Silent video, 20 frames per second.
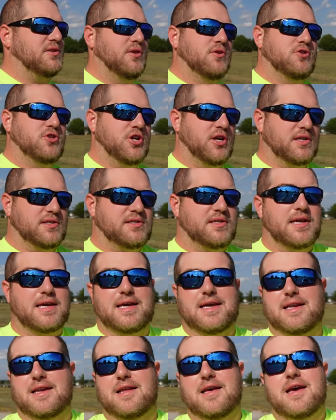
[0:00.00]
So just
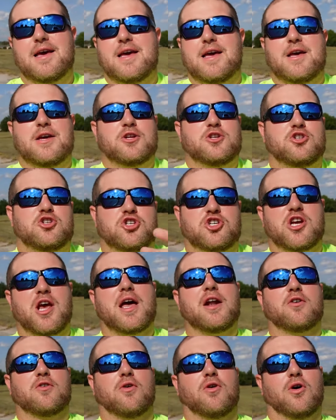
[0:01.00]
in
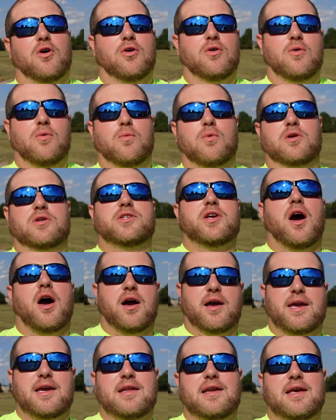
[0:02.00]
general, we're
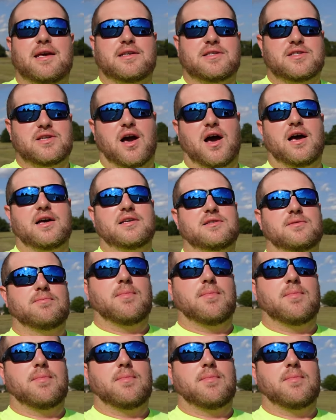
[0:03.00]
talking exhaust